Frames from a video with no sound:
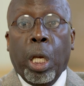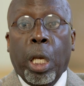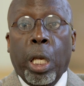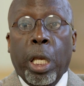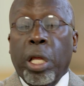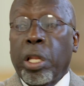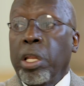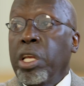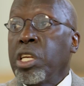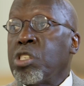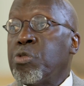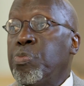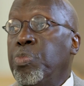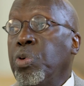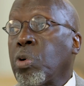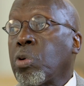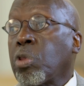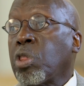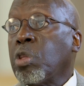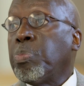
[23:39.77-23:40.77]
in his
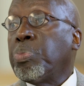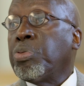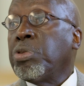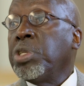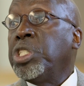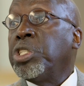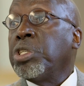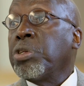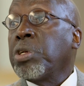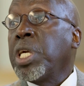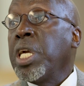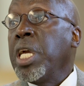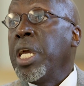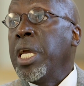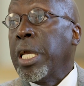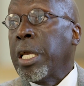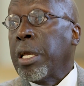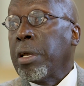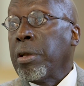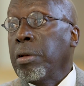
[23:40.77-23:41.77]
book, The Preacher
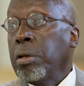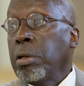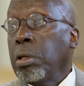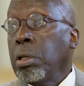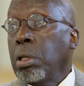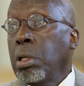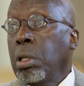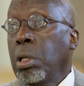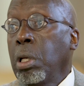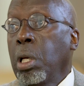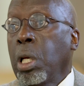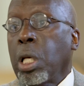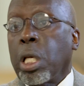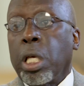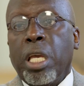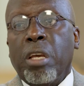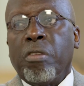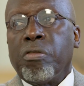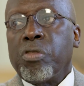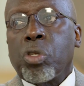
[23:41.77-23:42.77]
King,
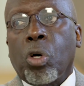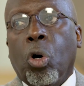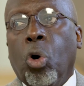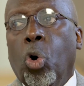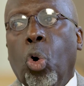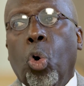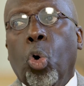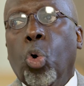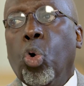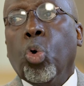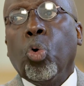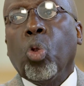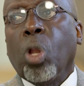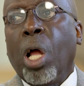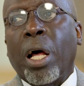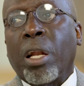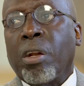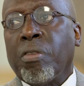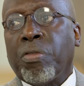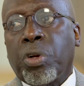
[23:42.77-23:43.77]
gives a whole
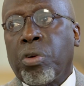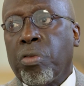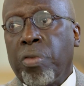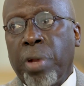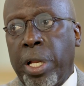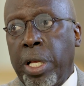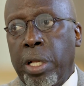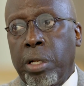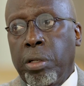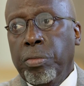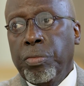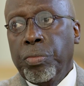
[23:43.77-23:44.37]
lot of credit